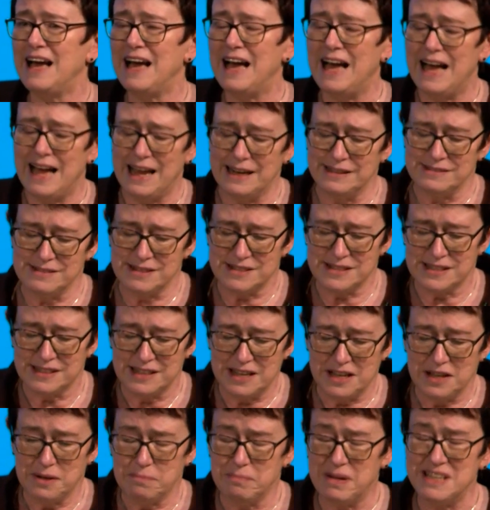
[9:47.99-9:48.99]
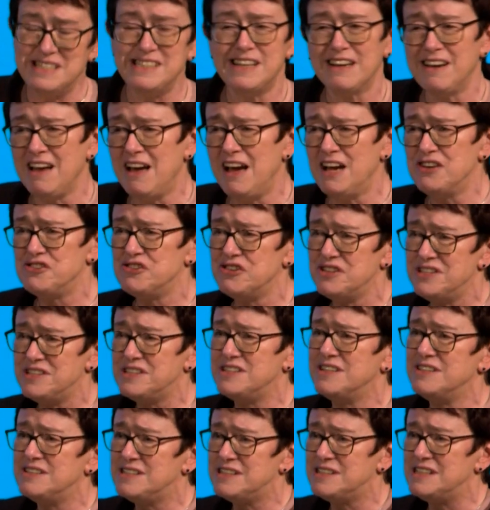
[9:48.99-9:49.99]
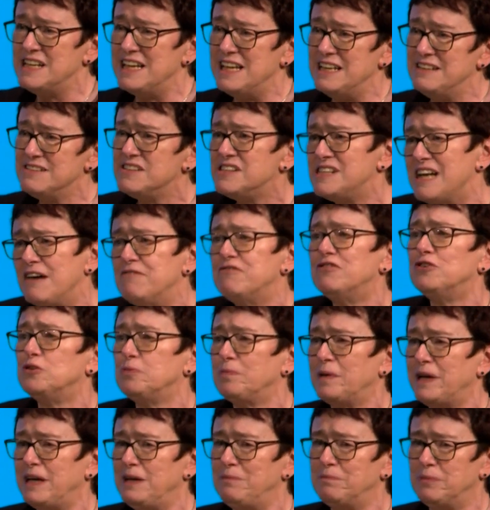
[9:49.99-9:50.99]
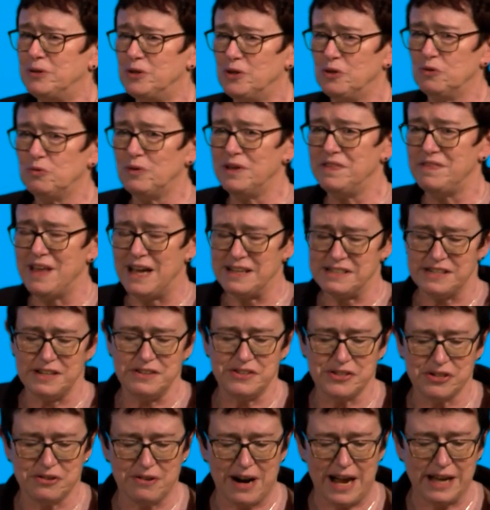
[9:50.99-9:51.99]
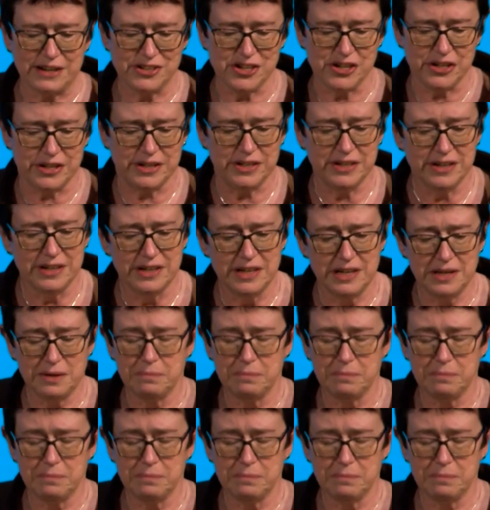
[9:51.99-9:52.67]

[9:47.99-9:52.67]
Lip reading: And my psychiatrist had seen several people with that interaction,